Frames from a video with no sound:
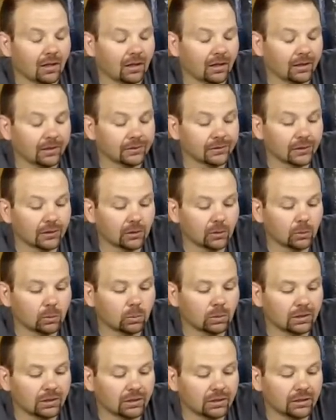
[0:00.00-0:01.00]

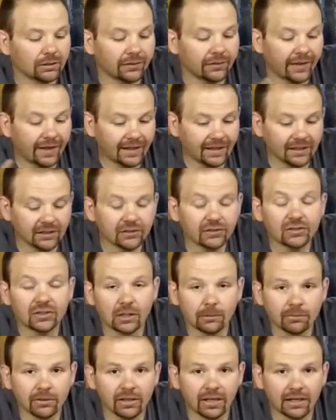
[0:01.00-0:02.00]
So that is
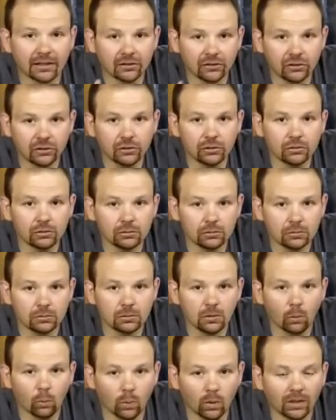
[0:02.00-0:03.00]
something I do
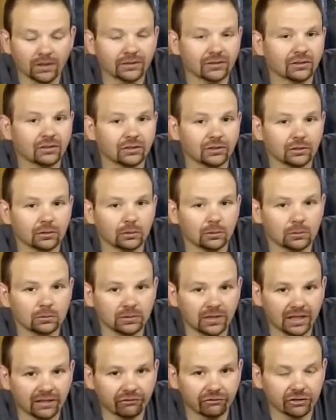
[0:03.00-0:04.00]
want to do,
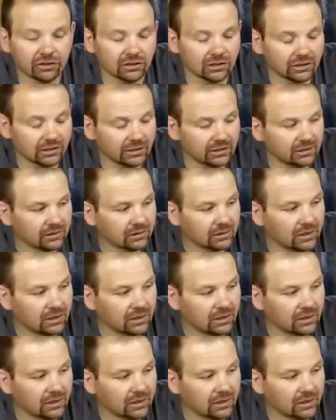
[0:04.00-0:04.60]
definitely.